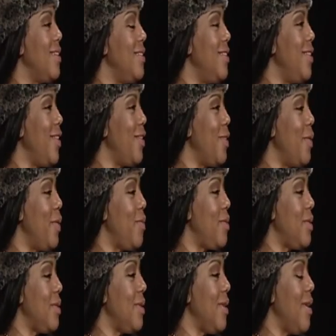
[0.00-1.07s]

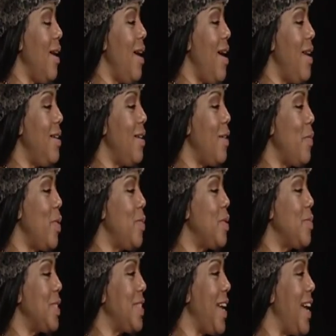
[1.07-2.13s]
and we
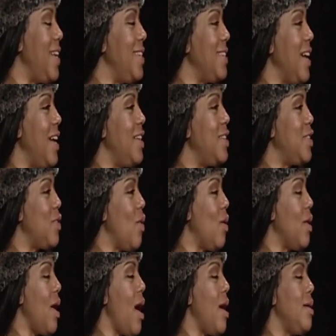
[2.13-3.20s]
was Mercedes ladies and
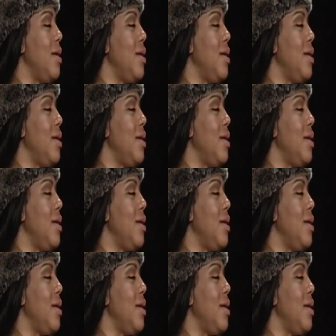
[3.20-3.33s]
all that.